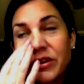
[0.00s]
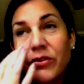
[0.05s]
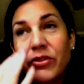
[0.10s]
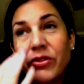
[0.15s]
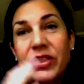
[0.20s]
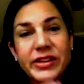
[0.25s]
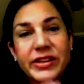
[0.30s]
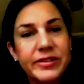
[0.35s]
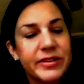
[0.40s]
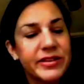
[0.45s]

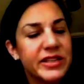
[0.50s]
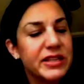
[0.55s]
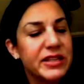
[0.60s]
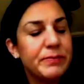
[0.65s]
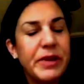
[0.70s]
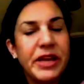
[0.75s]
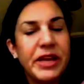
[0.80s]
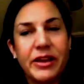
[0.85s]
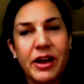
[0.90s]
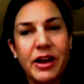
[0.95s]
This has
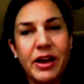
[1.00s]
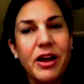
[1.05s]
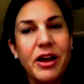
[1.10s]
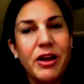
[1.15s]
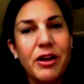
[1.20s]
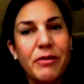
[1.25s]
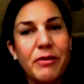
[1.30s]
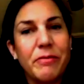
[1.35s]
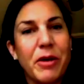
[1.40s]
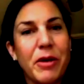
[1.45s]

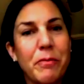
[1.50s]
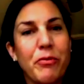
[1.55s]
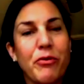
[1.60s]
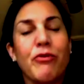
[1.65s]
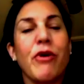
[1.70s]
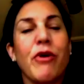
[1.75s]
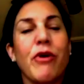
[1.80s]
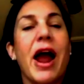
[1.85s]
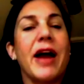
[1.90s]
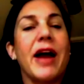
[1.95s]
become a
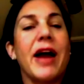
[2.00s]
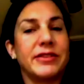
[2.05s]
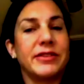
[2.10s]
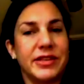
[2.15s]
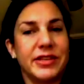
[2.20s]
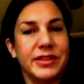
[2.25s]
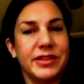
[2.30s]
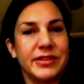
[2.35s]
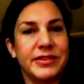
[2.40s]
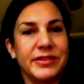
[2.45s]

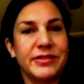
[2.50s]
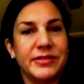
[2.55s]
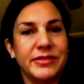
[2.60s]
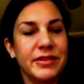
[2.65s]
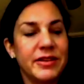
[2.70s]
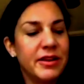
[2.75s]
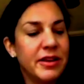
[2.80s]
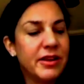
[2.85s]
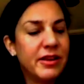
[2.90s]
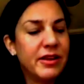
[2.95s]
practice
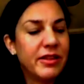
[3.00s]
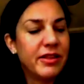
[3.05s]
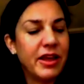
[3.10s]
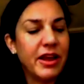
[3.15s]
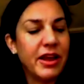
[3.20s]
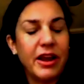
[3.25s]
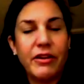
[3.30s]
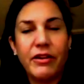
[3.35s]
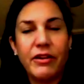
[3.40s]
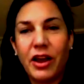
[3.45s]
that
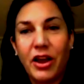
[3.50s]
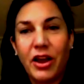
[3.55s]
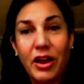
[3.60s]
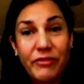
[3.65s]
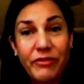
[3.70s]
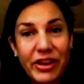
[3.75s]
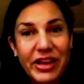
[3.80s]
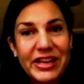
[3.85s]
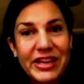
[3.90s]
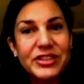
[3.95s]
I've
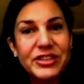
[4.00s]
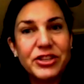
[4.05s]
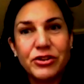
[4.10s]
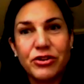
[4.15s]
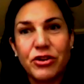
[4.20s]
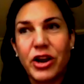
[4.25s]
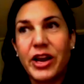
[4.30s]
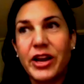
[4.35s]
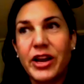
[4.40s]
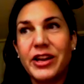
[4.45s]

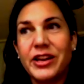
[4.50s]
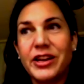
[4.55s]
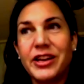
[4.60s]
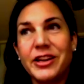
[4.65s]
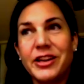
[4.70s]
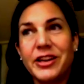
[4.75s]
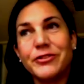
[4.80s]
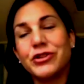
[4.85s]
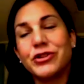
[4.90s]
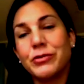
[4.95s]
integrated
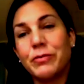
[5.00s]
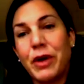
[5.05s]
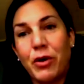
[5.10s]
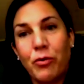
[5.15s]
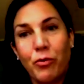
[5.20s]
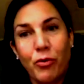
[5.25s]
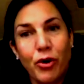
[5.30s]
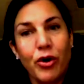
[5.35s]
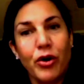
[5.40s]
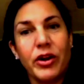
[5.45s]
into my
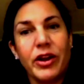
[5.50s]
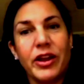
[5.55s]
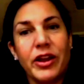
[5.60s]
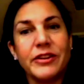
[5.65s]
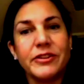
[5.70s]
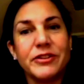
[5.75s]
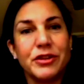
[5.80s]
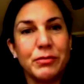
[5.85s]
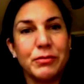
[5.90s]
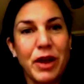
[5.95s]
work,
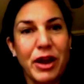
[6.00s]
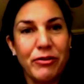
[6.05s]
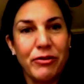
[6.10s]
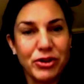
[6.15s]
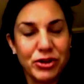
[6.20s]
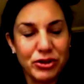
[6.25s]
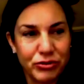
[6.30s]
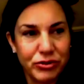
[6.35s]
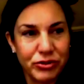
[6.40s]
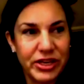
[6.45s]
into my
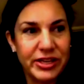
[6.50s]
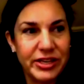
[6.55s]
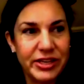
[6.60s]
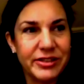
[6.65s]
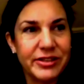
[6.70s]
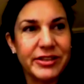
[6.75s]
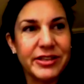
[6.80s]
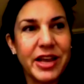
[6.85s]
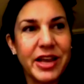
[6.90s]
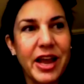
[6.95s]

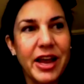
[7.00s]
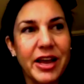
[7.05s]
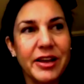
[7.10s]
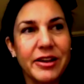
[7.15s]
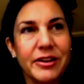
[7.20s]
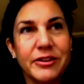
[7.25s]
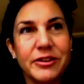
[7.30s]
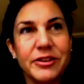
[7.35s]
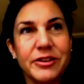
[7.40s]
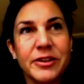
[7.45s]
retreats.
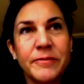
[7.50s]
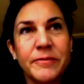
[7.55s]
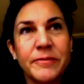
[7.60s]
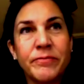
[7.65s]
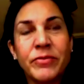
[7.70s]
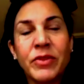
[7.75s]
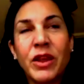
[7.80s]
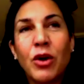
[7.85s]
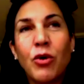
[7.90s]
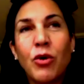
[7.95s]
And
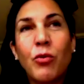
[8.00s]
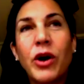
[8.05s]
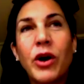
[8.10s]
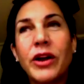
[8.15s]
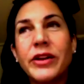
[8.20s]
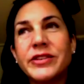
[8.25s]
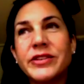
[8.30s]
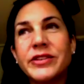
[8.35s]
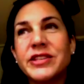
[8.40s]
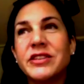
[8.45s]

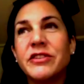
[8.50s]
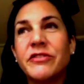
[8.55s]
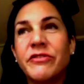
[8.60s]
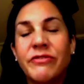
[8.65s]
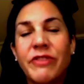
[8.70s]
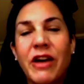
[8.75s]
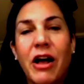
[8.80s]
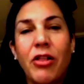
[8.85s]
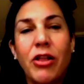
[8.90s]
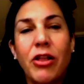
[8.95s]
what's
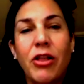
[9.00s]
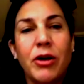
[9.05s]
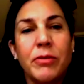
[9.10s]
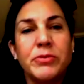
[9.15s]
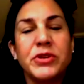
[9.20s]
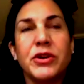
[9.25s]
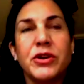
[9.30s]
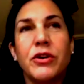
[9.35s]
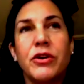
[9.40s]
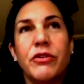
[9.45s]

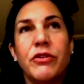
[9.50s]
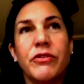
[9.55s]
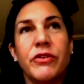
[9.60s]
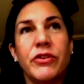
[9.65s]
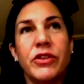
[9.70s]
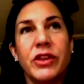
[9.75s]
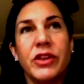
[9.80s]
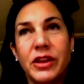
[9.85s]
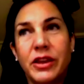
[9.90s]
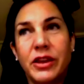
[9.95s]
developed over
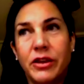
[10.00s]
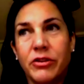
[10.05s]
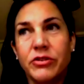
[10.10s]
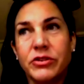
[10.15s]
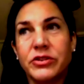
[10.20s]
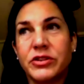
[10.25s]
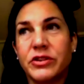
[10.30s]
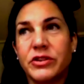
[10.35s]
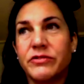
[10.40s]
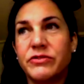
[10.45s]
the
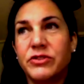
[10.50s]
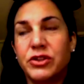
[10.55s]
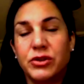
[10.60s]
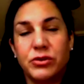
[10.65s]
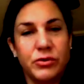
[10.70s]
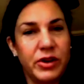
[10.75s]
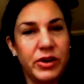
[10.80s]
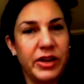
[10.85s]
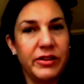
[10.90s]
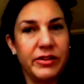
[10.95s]
years of
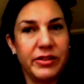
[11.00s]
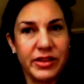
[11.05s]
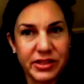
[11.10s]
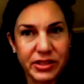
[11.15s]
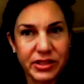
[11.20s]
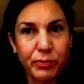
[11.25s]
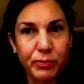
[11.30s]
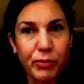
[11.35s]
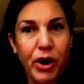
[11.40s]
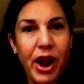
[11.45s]
doing
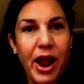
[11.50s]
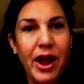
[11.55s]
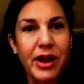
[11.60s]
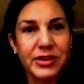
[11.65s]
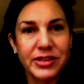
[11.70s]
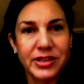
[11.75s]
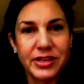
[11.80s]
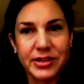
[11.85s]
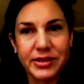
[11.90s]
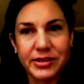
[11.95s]
this
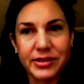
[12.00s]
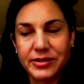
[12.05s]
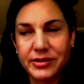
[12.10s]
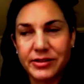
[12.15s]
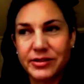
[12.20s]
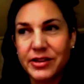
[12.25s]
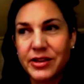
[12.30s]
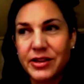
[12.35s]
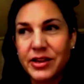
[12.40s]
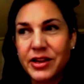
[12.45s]
practice
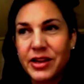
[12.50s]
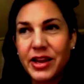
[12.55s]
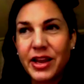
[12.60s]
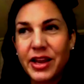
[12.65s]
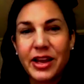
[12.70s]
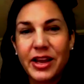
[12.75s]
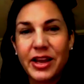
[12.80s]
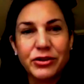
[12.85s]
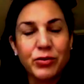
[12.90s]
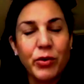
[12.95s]

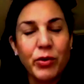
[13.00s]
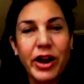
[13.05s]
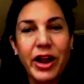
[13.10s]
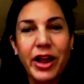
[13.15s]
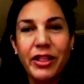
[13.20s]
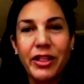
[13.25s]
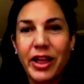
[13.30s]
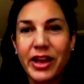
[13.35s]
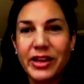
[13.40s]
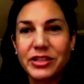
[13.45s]
is what I
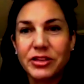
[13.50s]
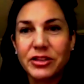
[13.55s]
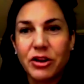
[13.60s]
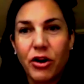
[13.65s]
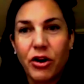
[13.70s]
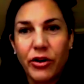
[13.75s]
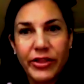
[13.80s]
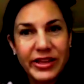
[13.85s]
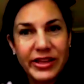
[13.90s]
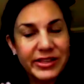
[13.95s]
like to
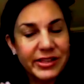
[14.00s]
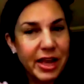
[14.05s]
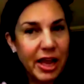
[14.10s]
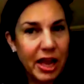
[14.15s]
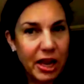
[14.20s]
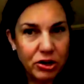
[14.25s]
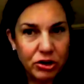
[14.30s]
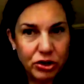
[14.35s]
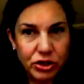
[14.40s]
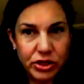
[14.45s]
call this
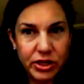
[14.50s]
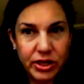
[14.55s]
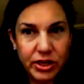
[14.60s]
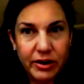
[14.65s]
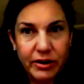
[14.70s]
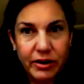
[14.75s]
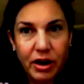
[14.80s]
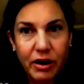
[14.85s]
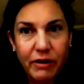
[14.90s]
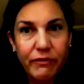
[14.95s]
energy
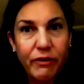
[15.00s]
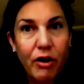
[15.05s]
of